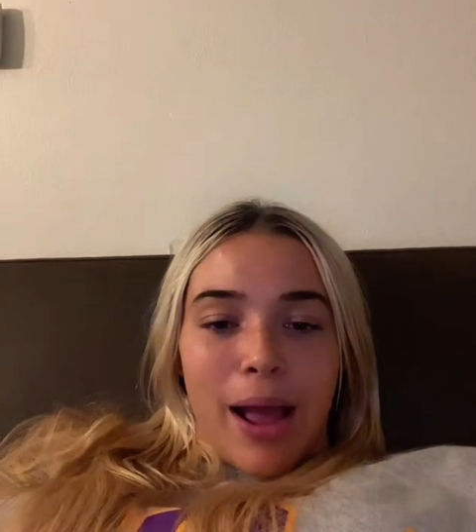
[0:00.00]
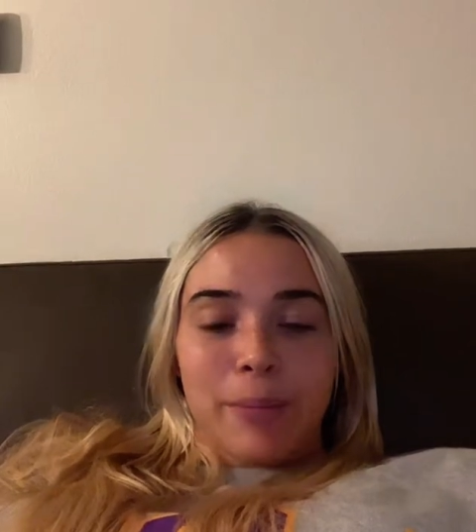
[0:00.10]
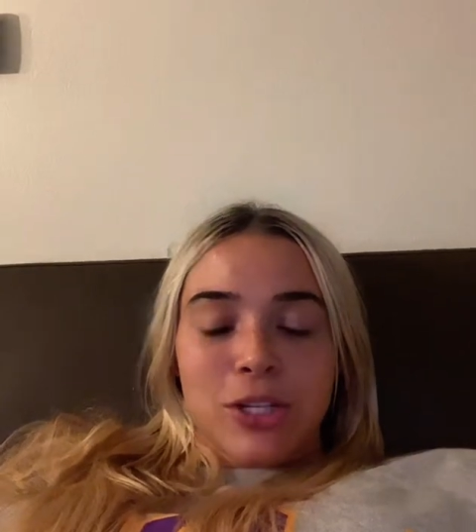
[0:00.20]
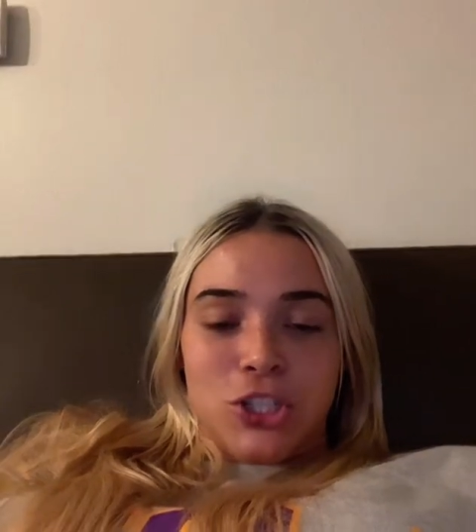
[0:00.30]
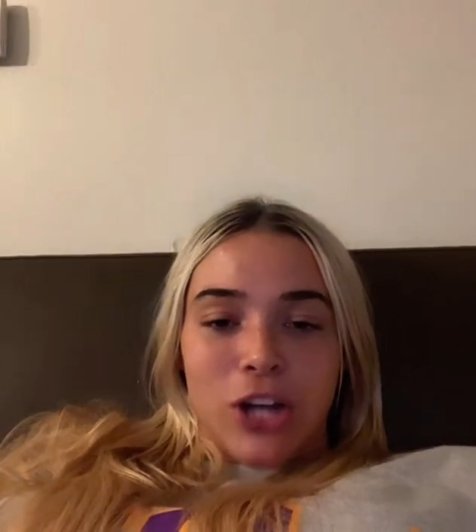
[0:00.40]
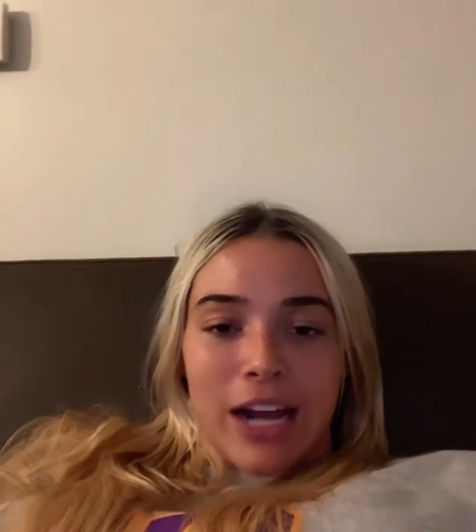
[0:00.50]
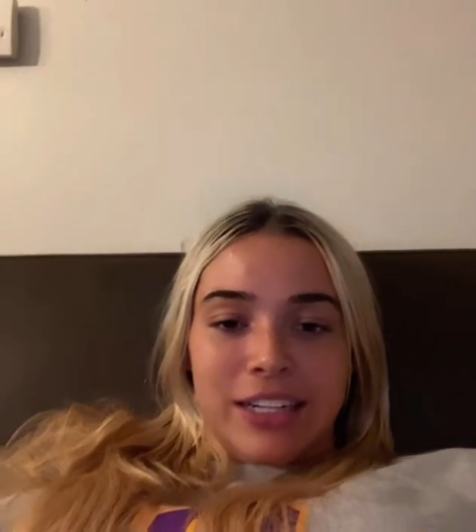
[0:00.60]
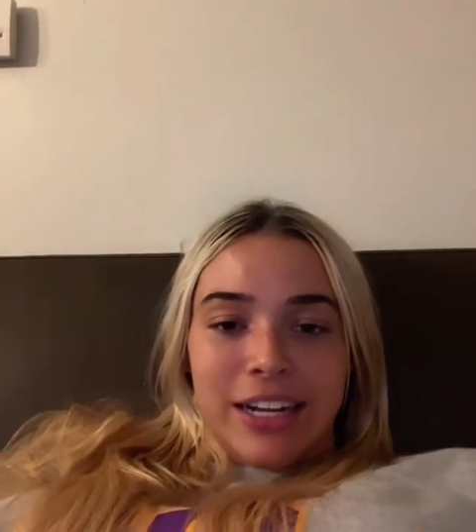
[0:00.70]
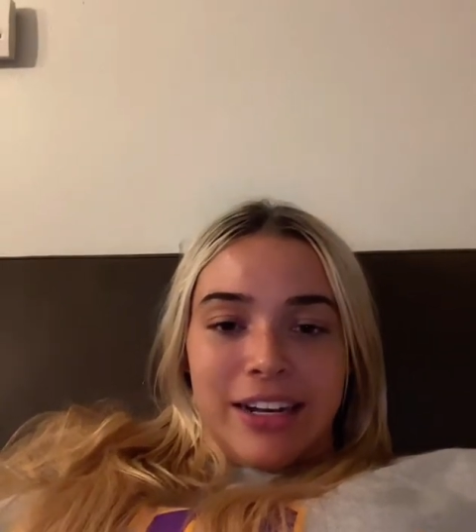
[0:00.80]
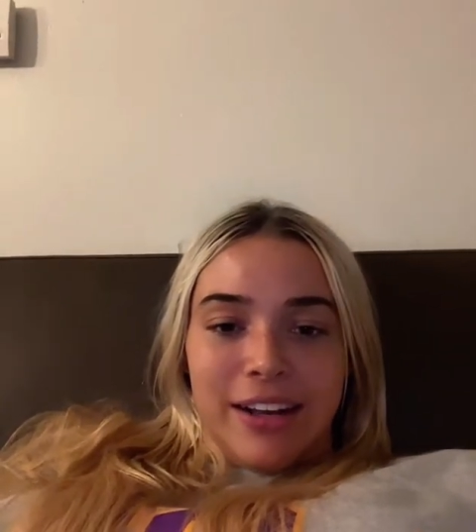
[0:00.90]
I'm
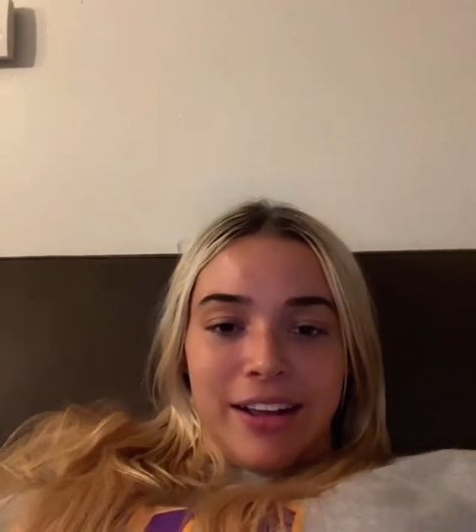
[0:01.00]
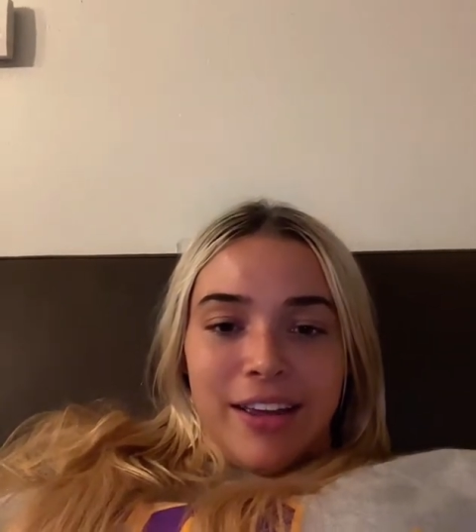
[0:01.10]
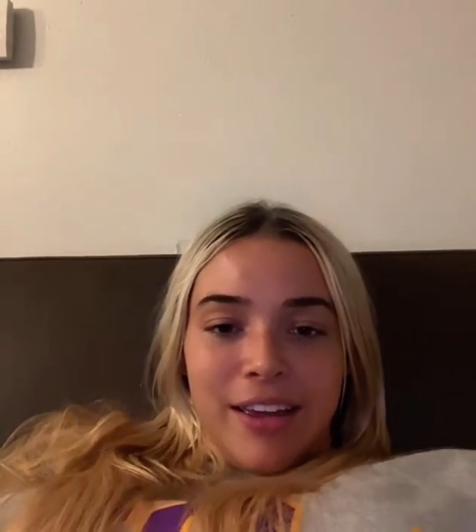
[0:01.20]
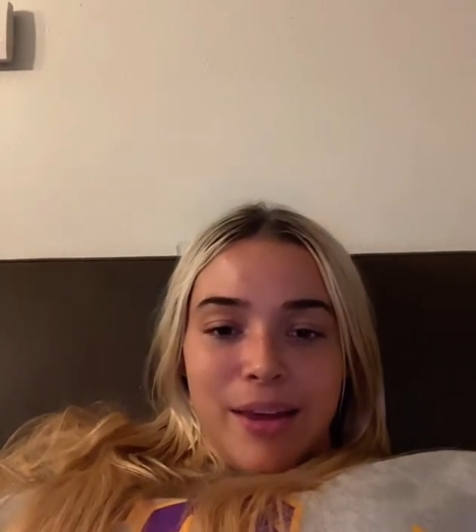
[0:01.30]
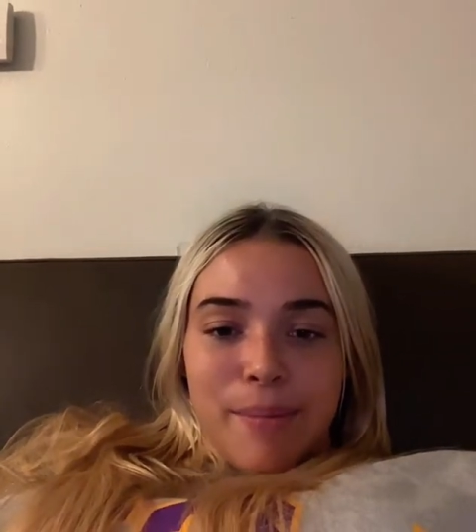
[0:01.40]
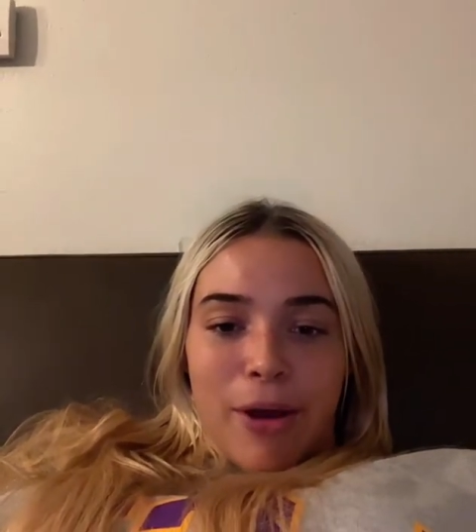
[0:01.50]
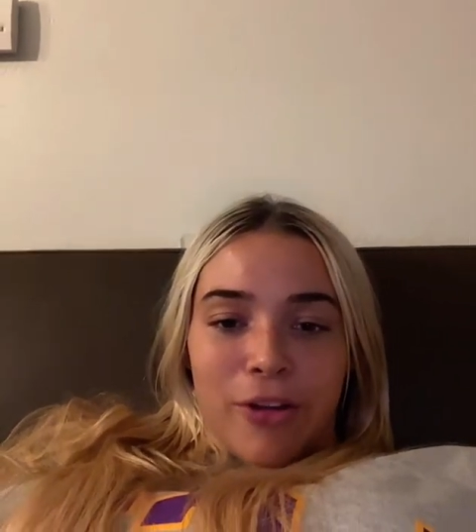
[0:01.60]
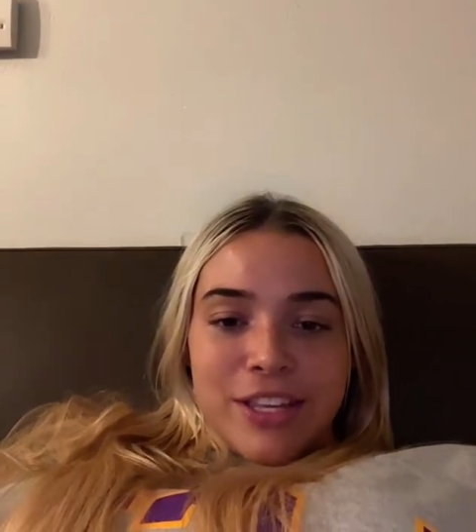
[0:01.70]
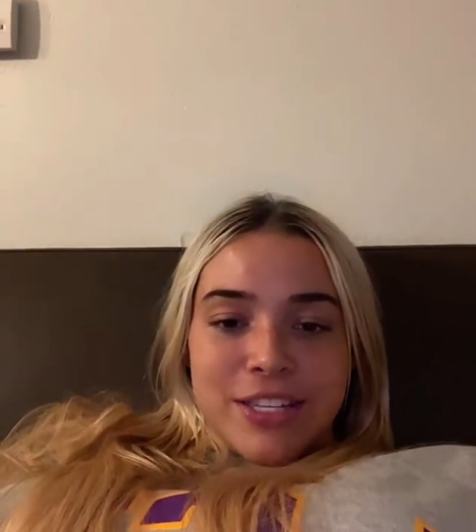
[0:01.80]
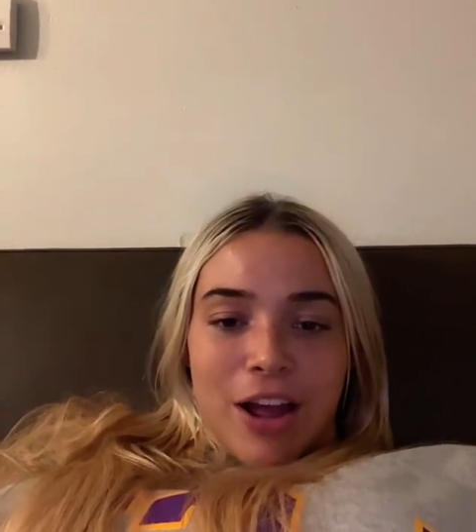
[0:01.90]
distracted by
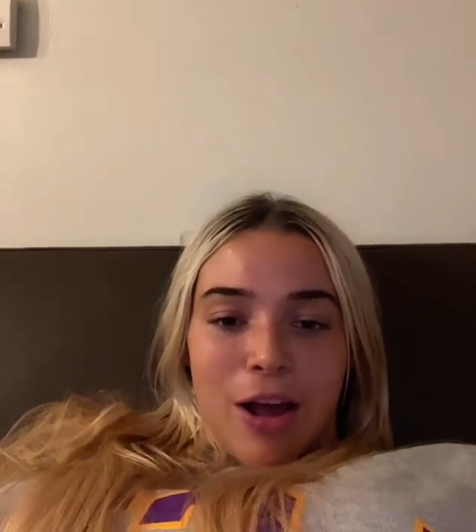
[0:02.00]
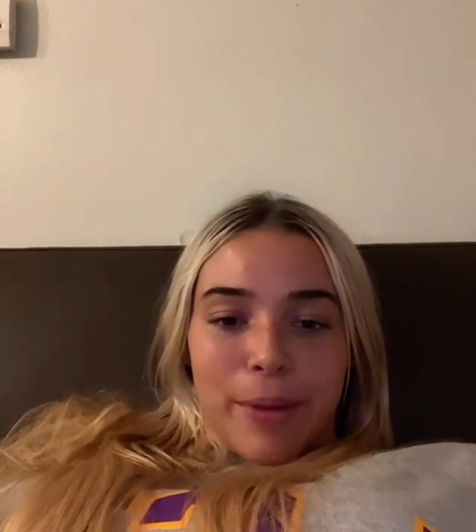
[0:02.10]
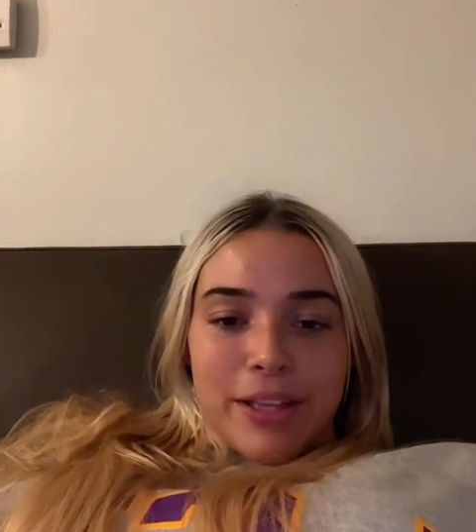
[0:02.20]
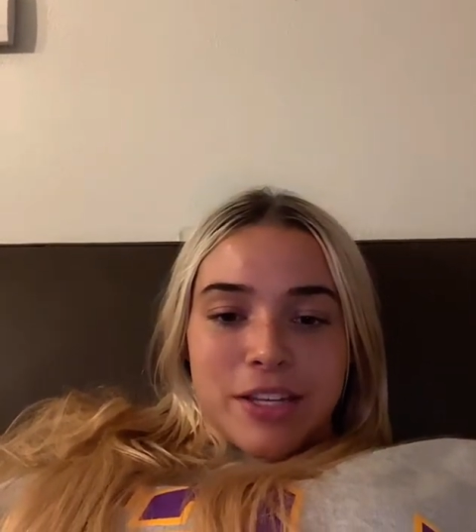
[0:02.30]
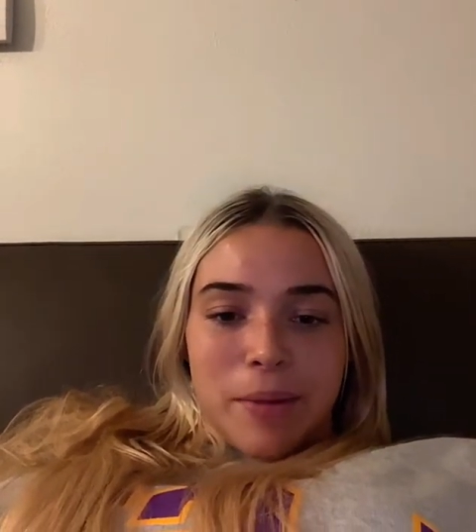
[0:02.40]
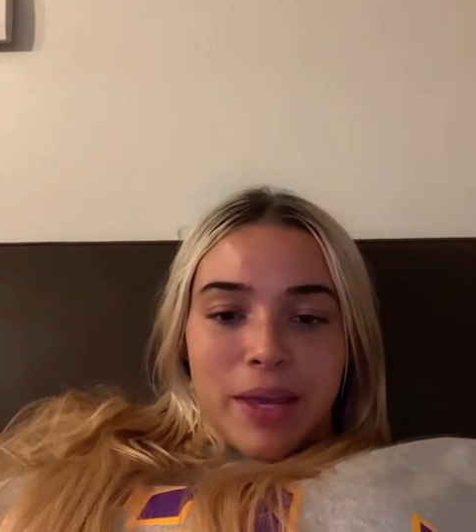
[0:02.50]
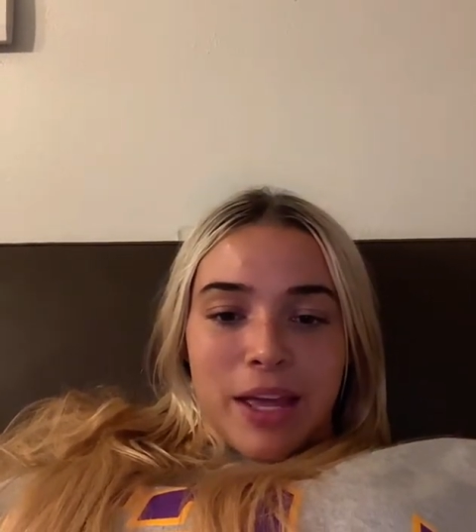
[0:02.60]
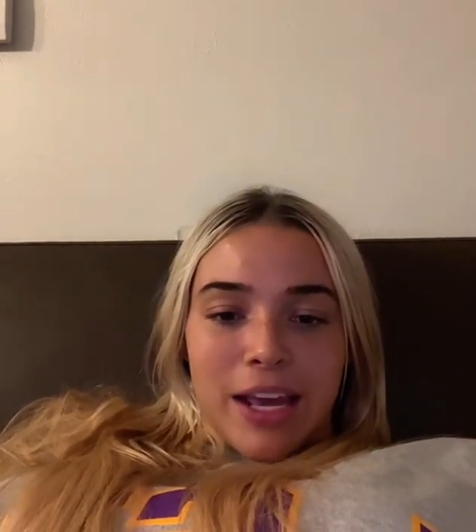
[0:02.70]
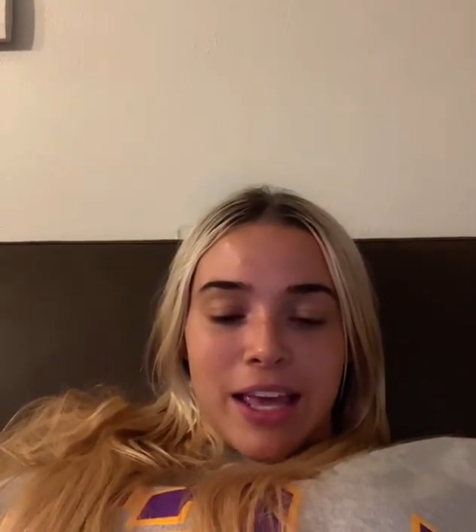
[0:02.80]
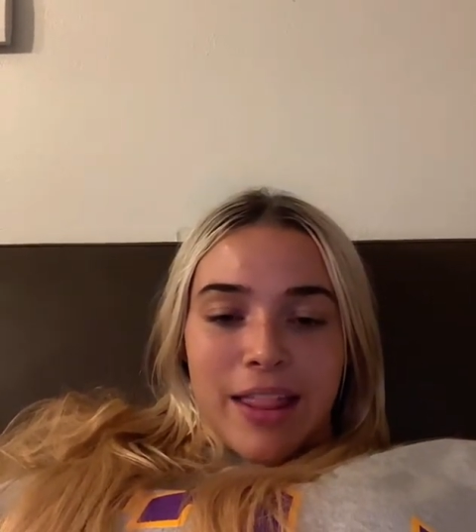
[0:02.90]
all these comments
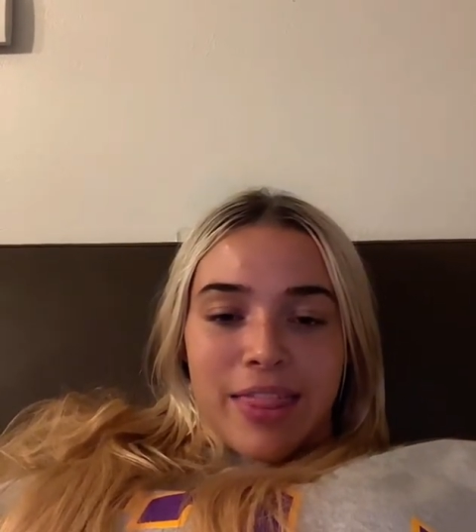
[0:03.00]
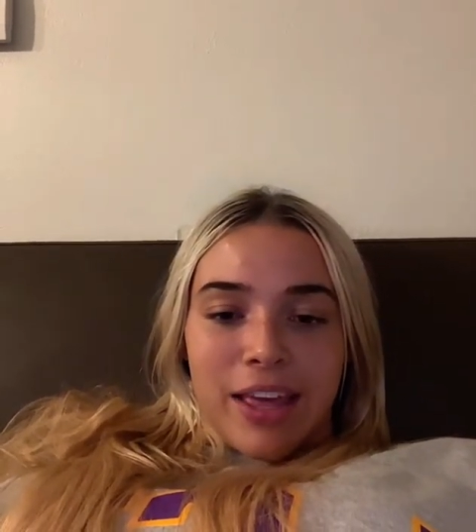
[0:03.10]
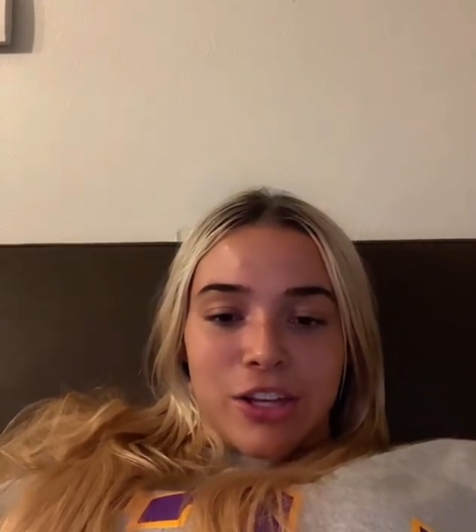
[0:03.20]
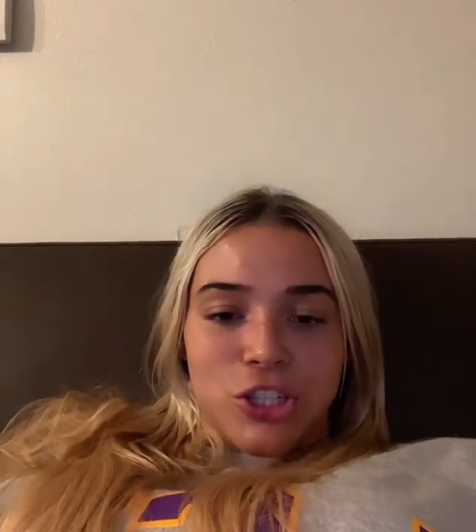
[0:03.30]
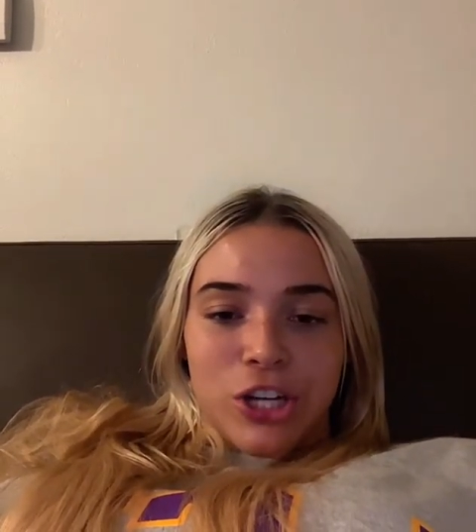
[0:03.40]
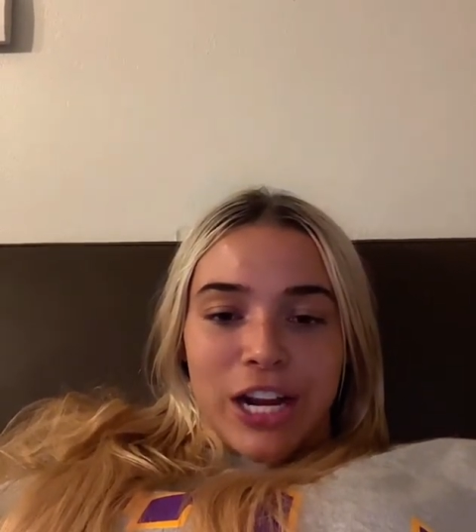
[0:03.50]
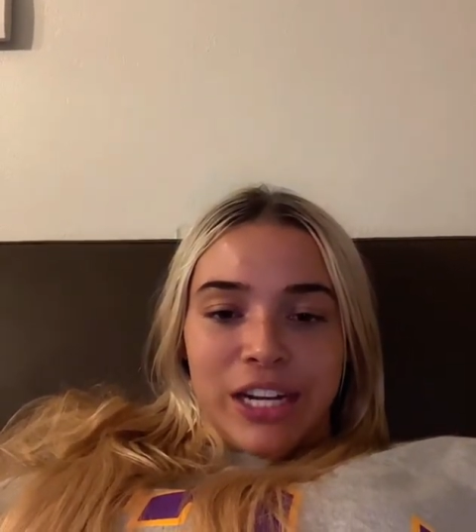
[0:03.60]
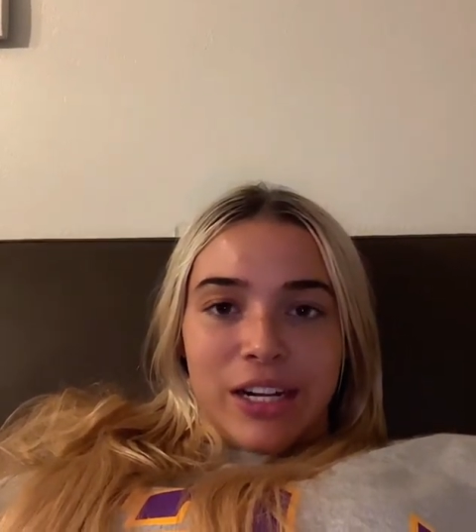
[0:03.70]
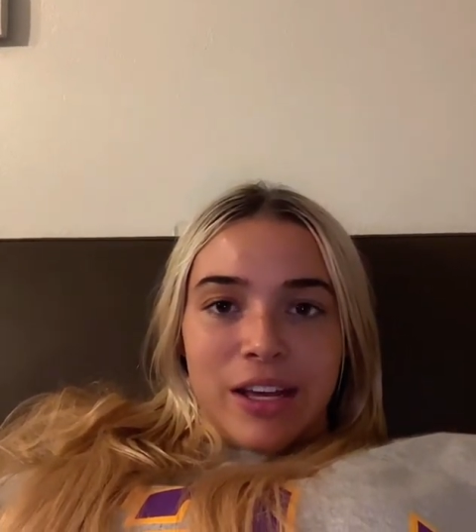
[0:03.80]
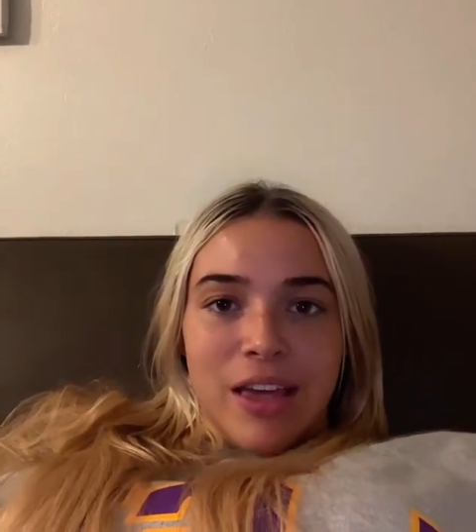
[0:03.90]
coming in. I can't think straight.